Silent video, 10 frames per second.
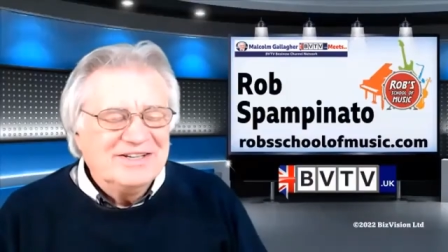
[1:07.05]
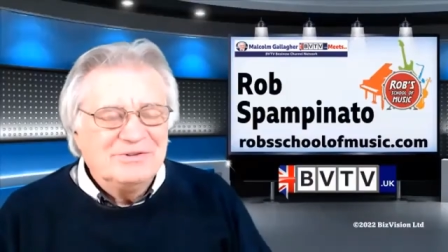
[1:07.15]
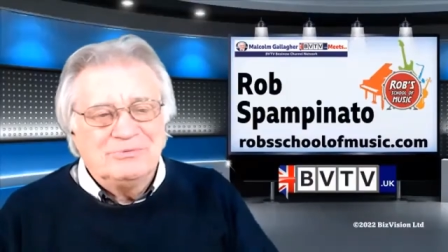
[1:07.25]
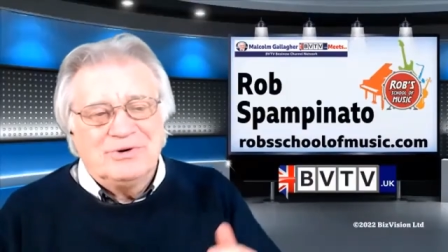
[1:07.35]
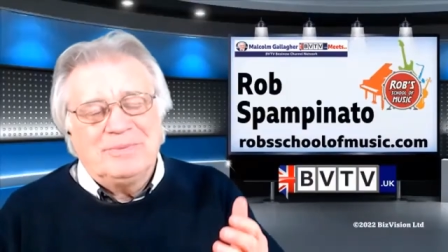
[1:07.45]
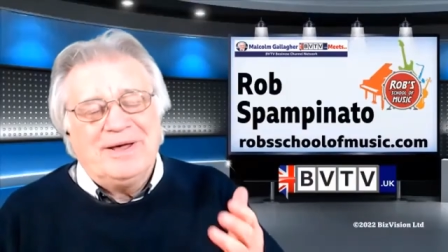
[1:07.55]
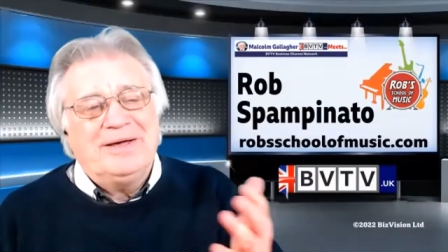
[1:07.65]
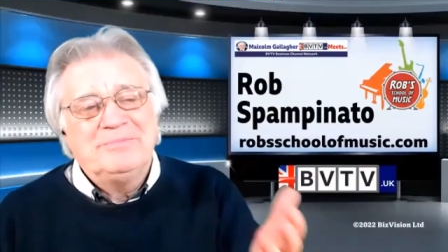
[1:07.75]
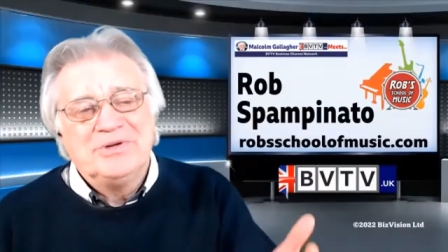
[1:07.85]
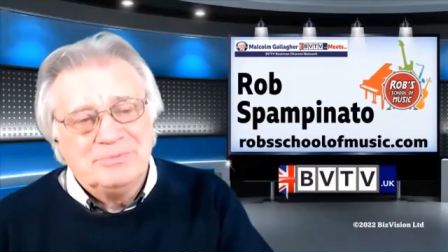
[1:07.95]
Uh, Rob,
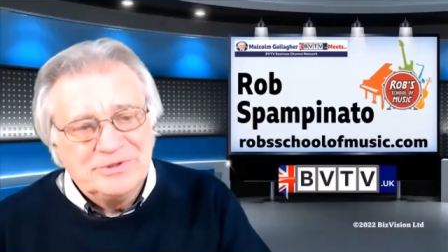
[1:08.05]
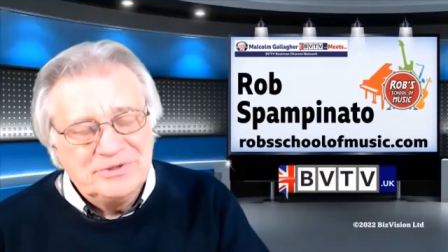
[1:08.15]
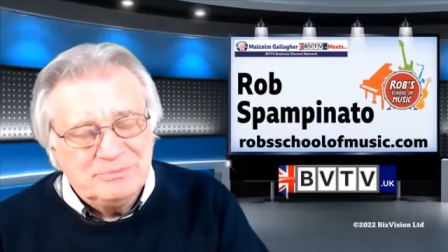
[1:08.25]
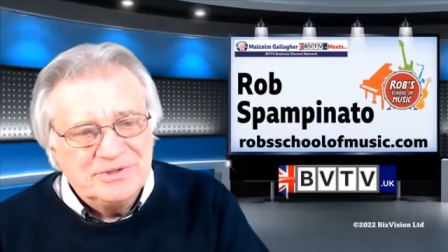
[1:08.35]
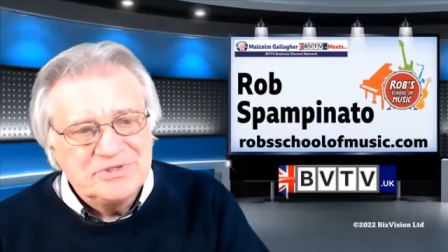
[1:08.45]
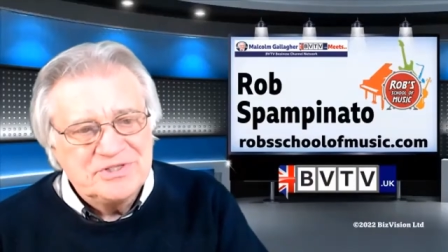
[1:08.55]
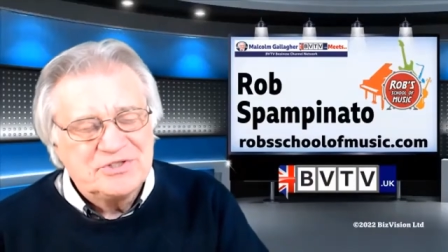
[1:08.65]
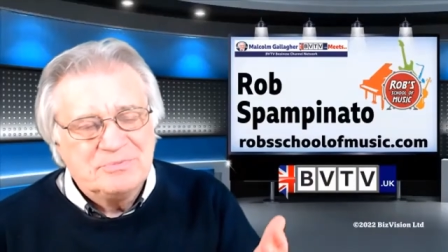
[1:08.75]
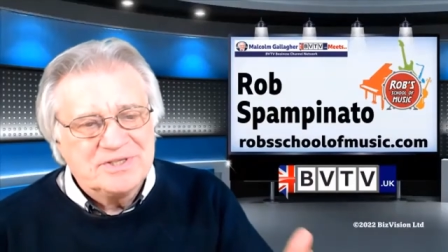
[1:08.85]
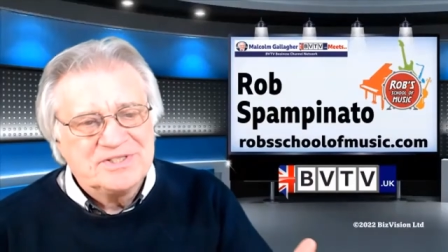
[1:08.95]
I'm no mu-
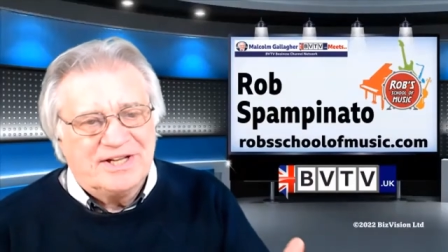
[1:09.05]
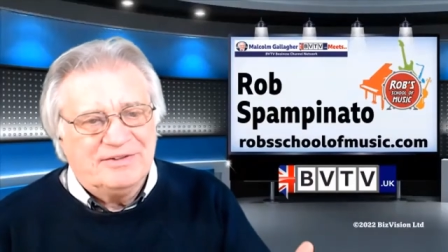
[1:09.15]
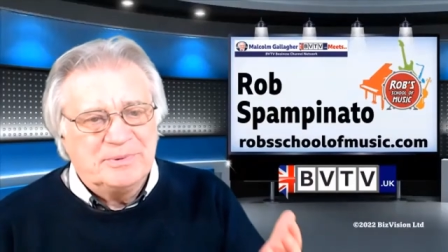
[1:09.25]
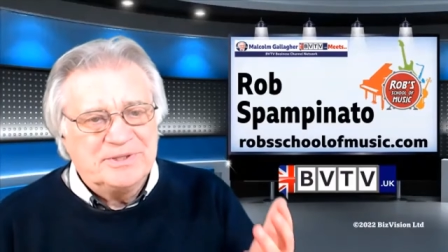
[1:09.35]
musician myself,